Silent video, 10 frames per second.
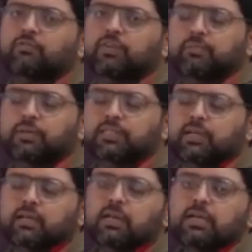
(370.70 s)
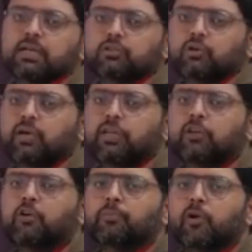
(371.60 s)
of 10%. So in
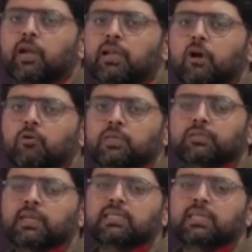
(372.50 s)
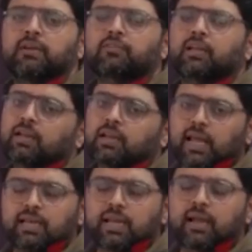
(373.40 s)
your pocket how much money is left?
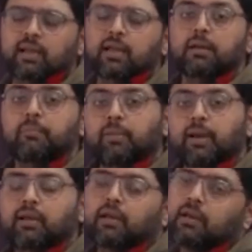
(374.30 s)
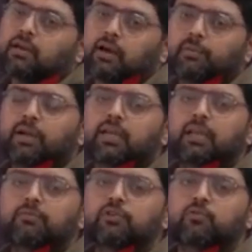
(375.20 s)
9 lakh. But government
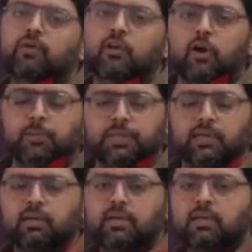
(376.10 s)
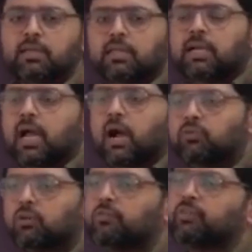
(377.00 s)
gives you one option that
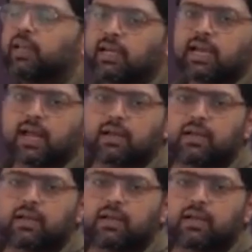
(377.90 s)
out of 10 lakh,